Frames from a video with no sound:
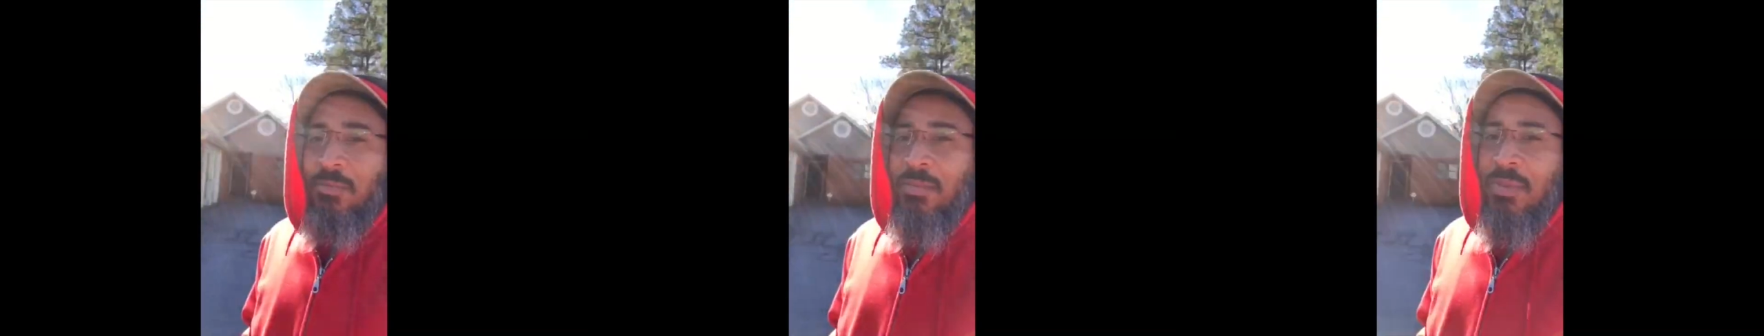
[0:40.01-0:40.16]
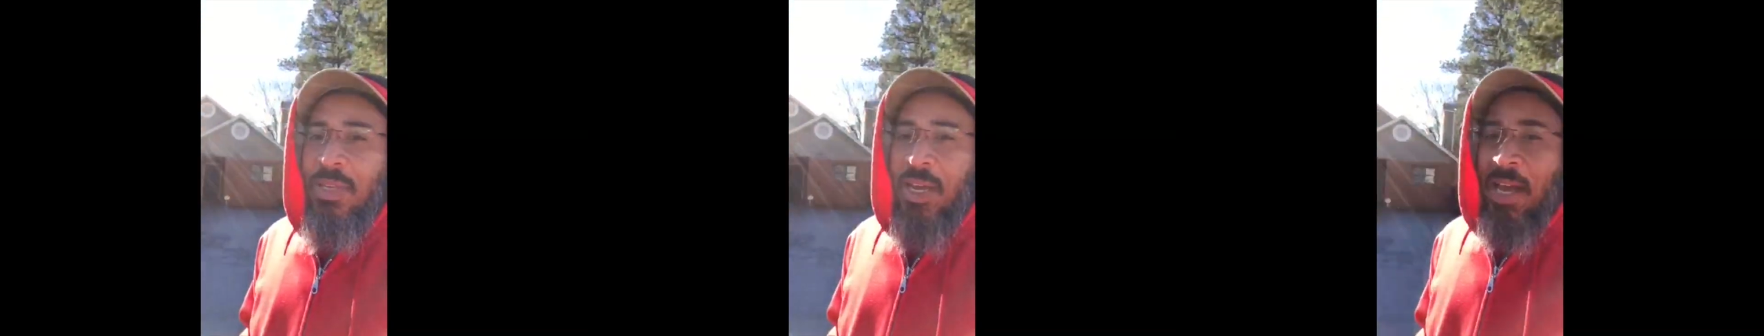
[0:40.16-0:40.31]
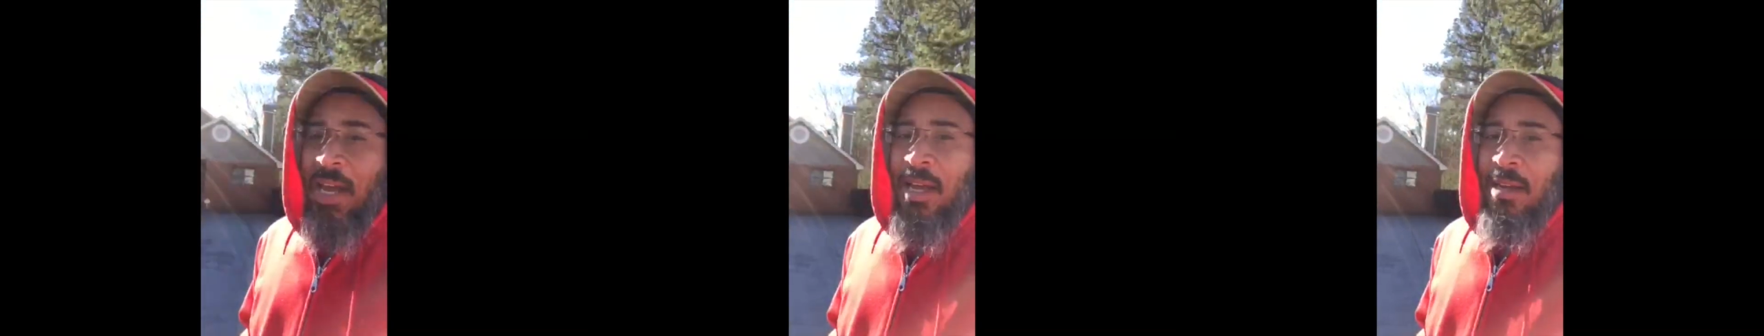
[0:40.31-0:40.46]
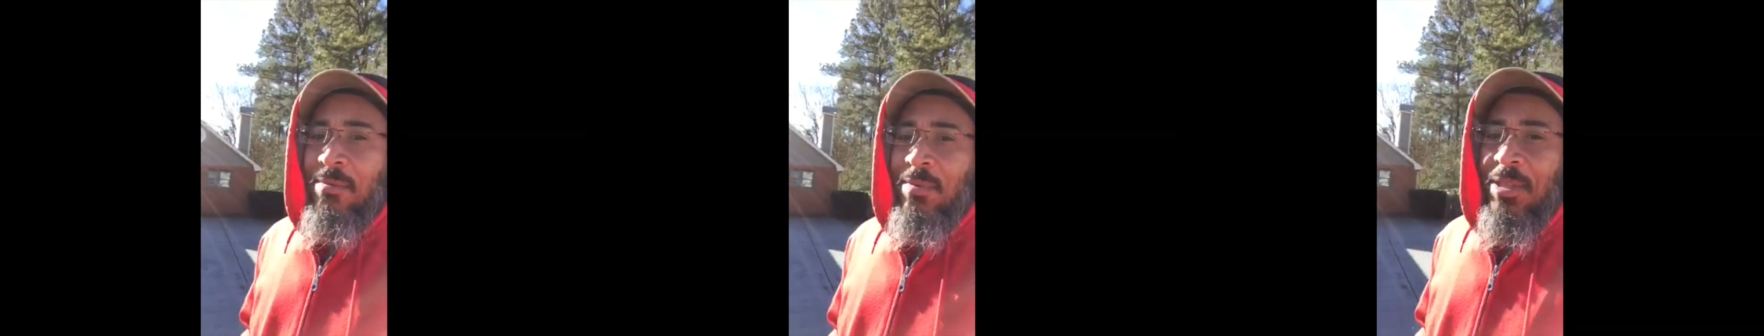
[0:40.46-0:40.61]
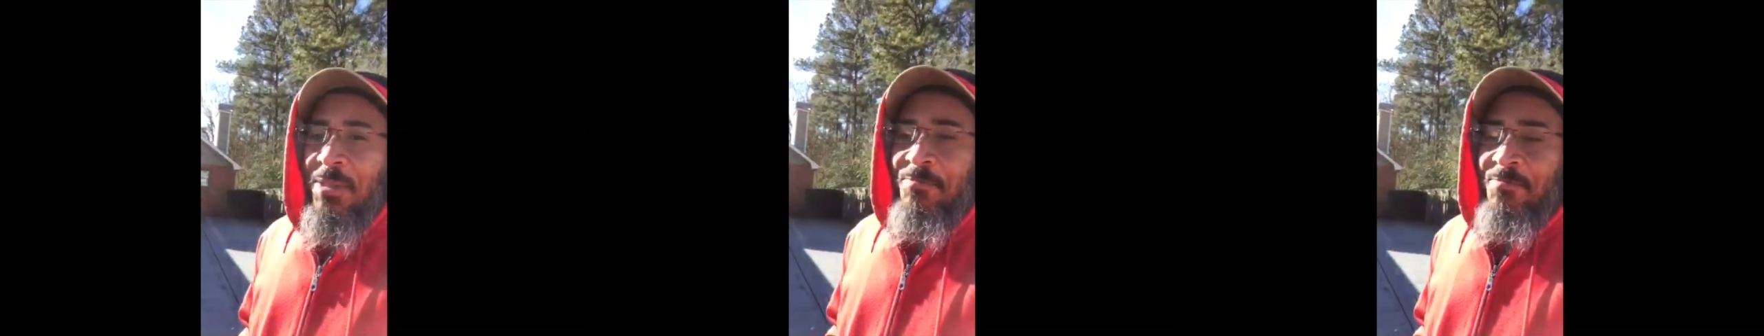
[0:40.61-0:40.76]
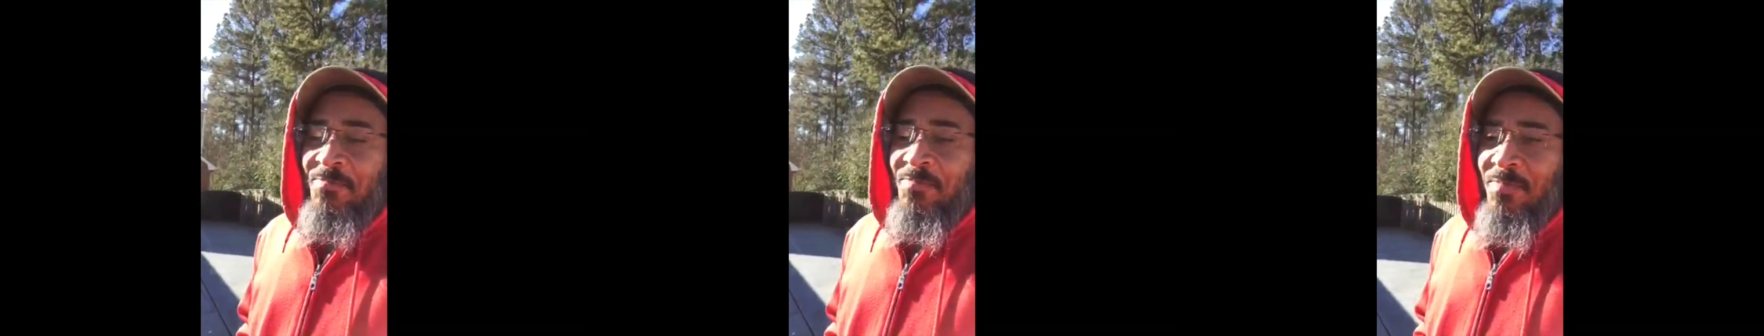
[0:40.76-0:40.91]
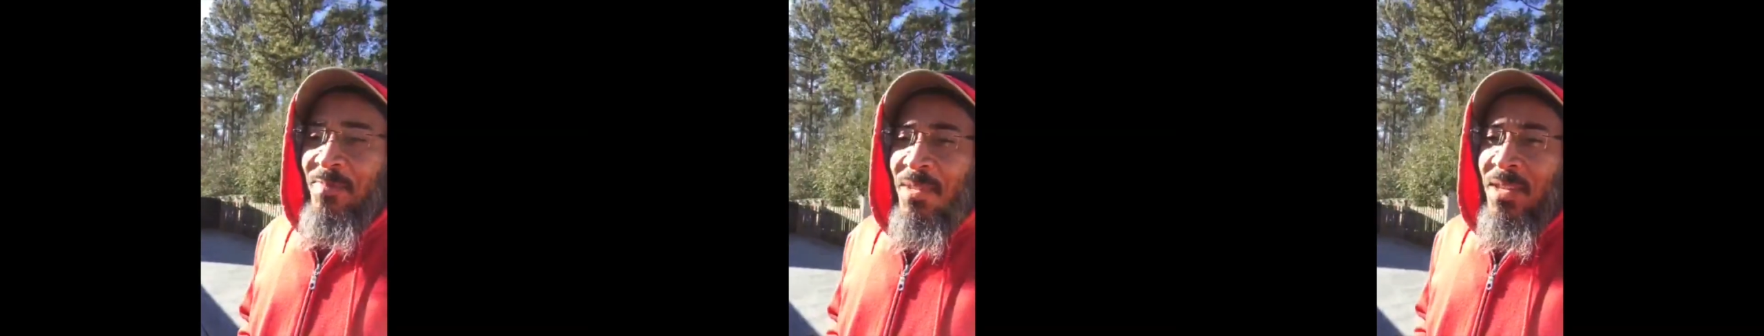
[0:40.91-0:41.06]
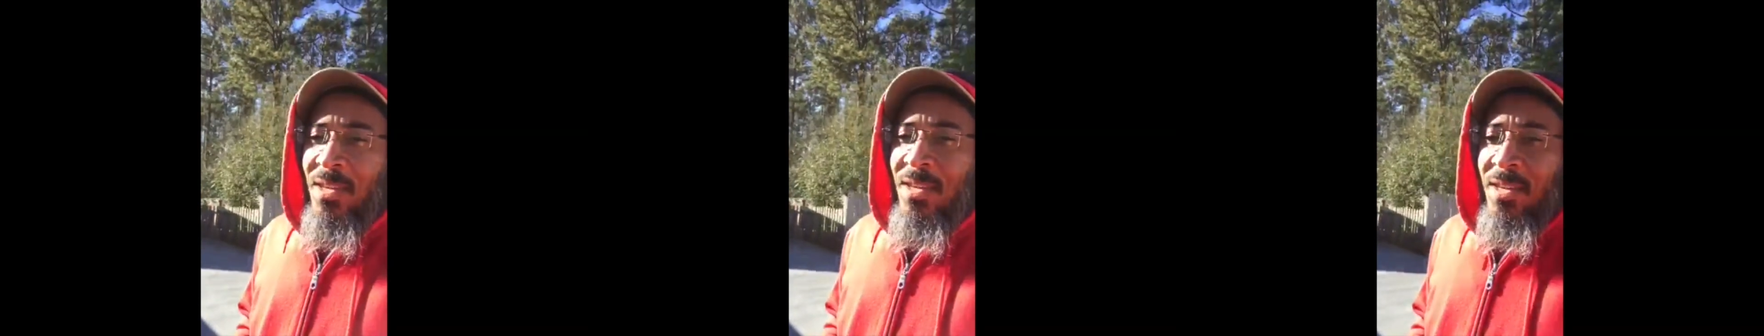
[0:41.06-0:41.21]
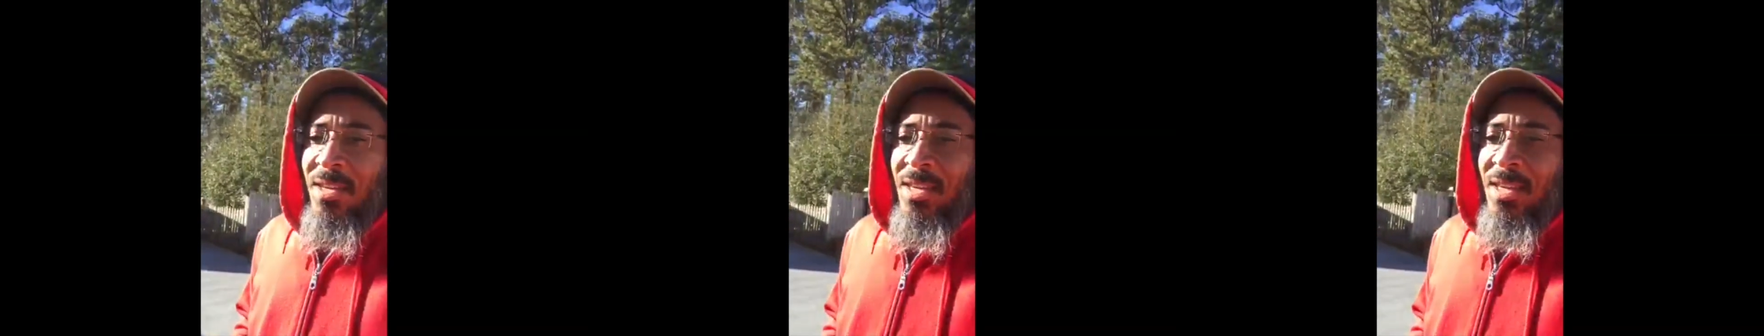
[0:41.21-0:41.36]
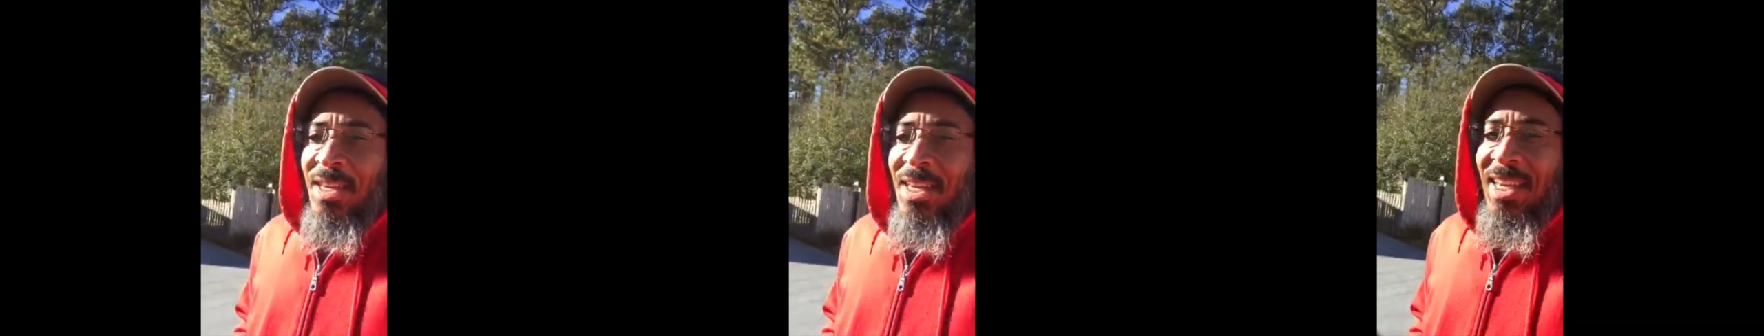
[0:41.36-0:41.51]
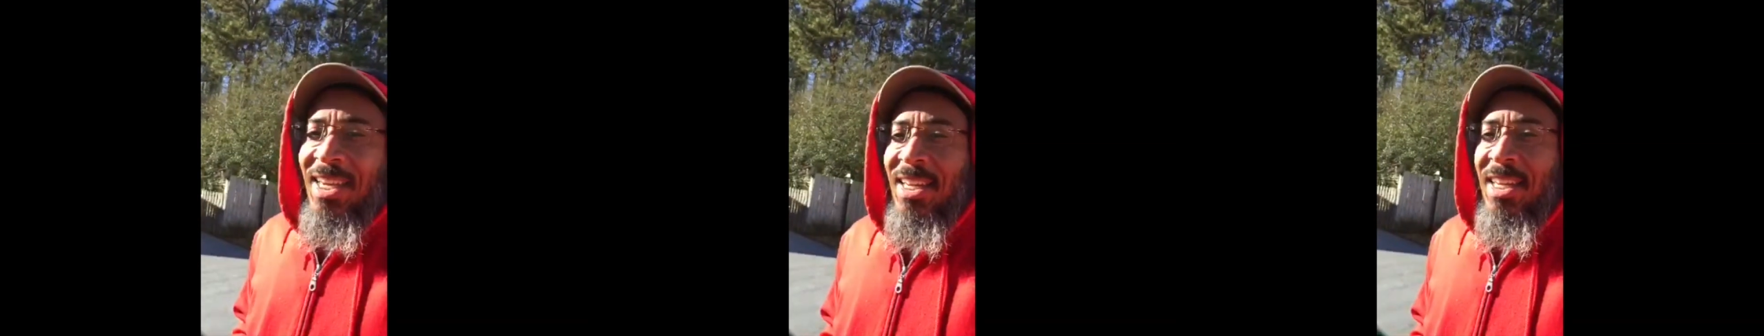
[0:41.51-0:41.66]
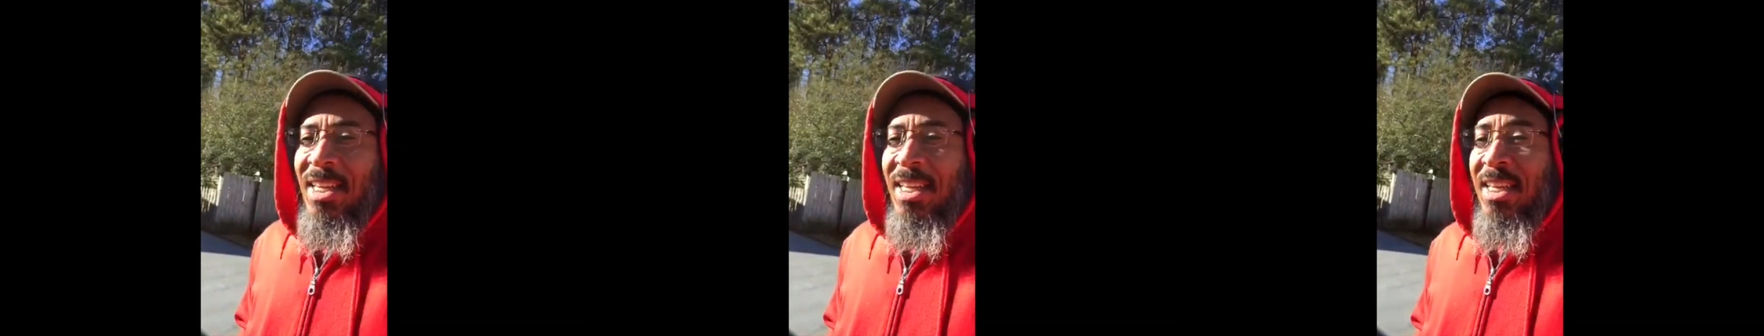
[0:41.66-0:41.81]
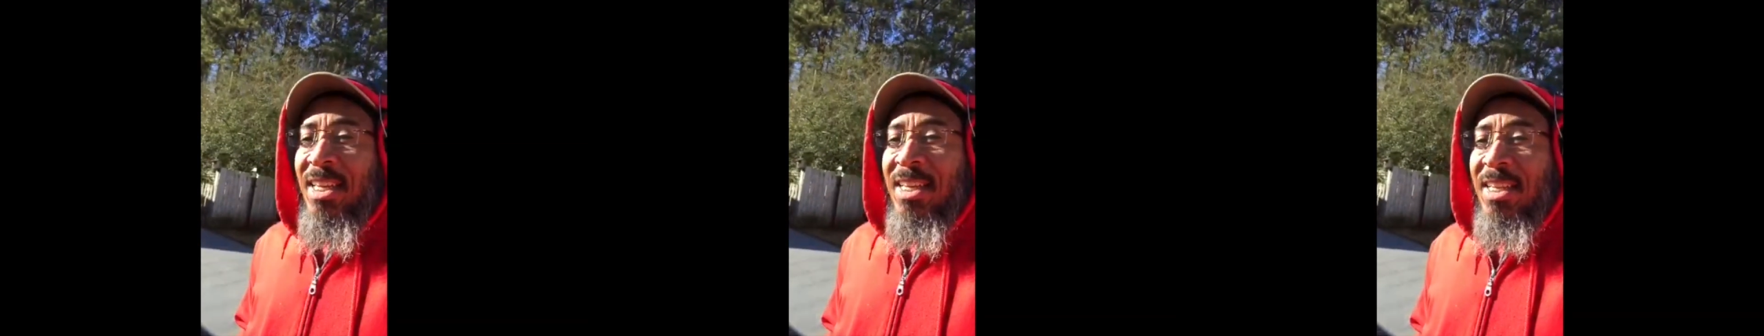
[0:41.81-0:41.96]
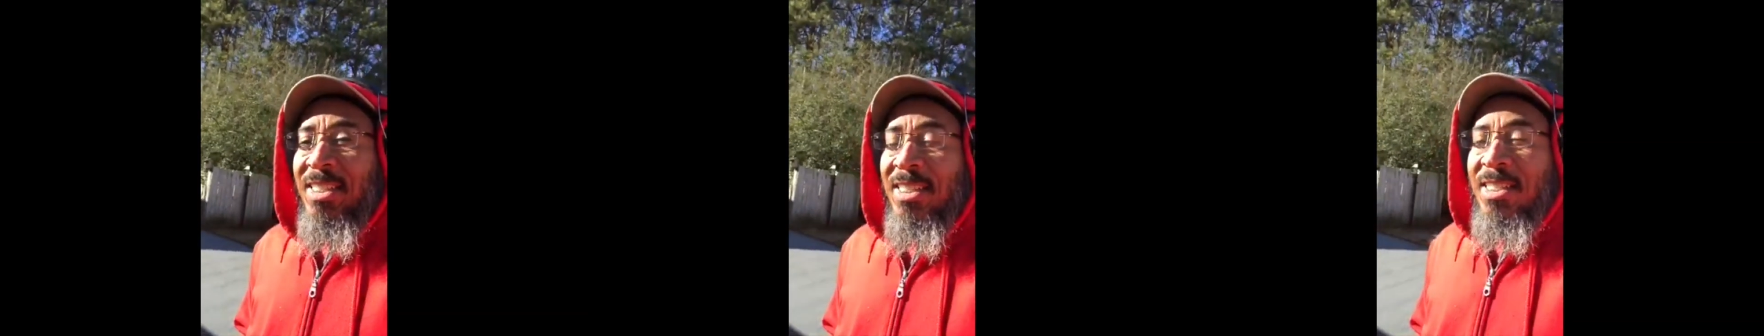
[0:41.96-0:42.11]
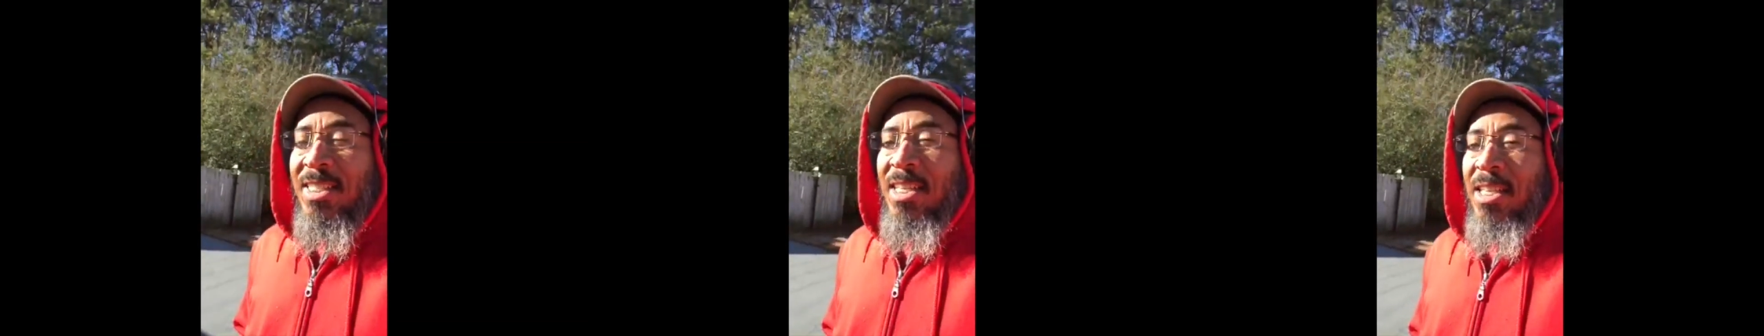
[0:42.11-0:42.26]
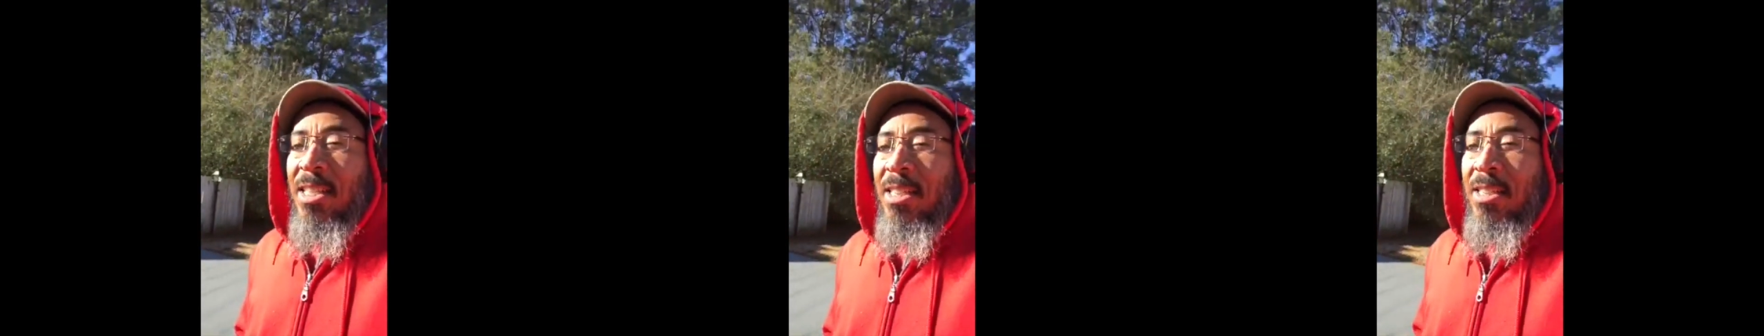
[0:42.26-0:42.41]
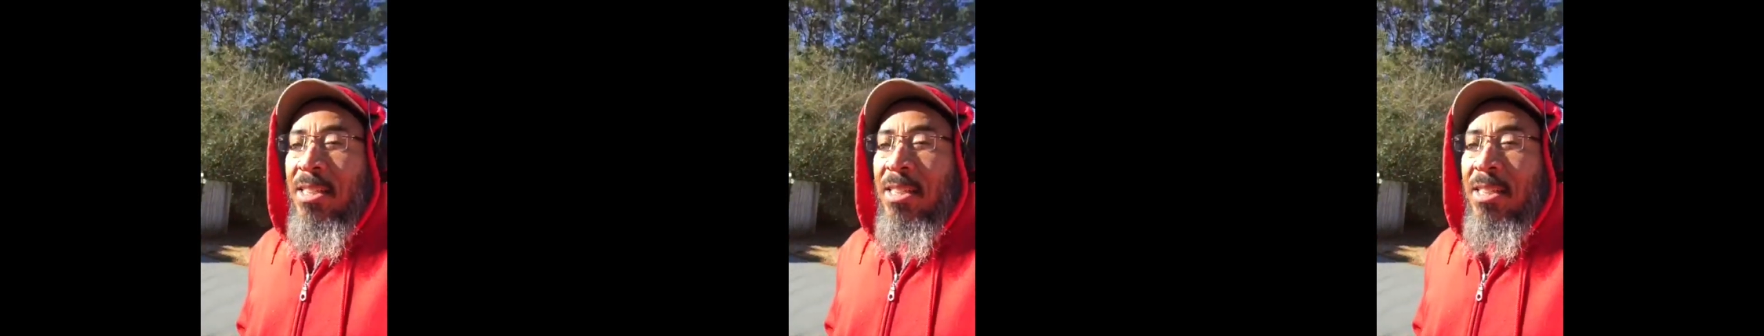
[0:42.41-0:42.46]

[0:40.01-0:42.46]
behind me. It is